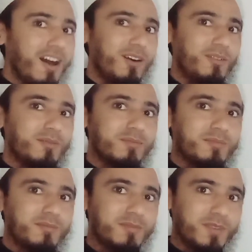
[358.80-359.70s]
Now,
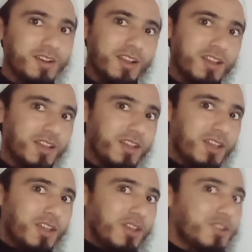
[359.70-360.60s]

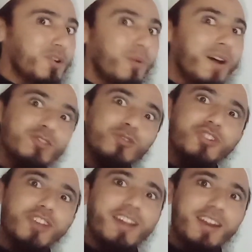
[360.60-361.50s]
you want to
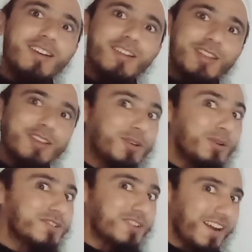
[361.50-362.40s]
share
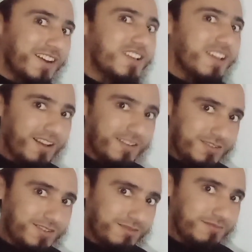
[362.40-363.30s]
those
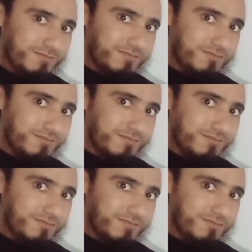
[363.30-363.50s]
ideas